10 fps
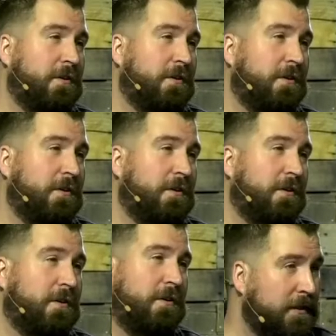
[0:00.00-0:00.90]
the
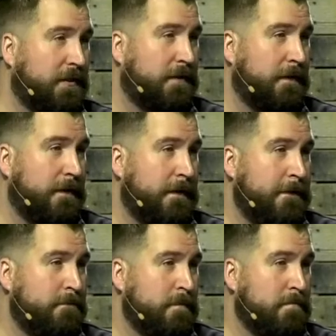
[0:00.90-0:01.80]
situation is.
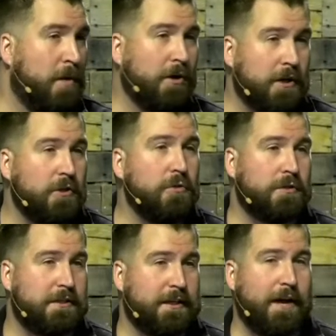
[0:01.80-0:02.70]
Mark and
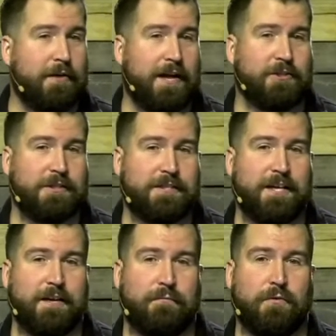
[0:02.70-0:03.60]
Luke's account actually
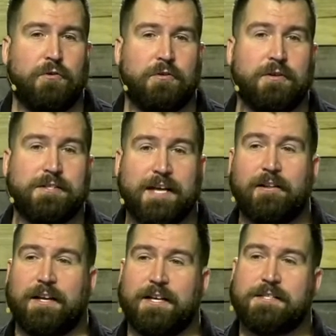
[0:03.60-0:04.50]
take it further in
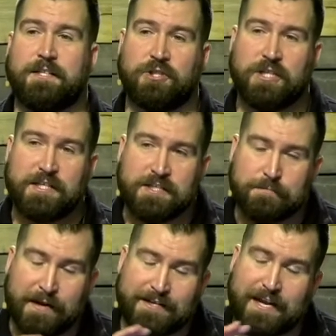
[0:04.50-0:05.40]
telling us that she had
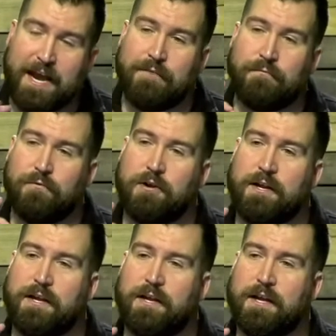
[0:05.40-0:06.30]
spent
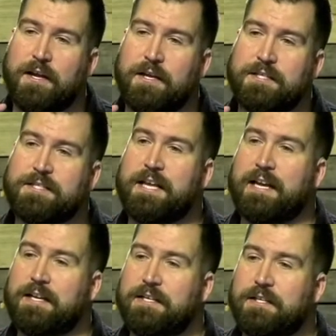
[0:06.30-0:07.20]
every
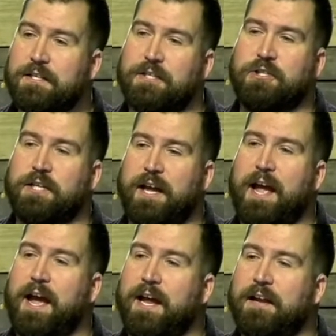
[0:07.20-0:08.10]
cent that she
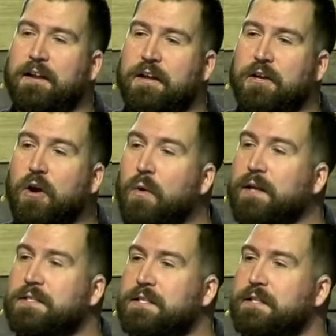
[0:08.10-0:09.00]
had going
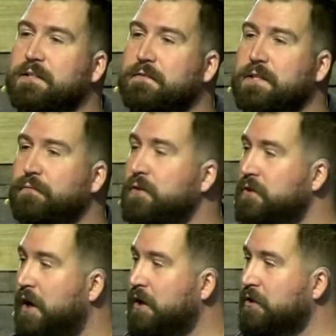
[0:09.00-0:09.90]
to di- different
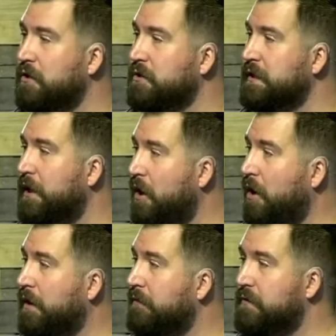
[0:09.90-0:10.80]
doctors, and
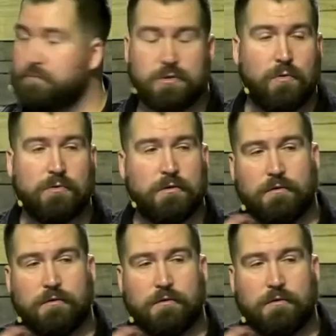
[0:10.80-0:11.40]
all of them told her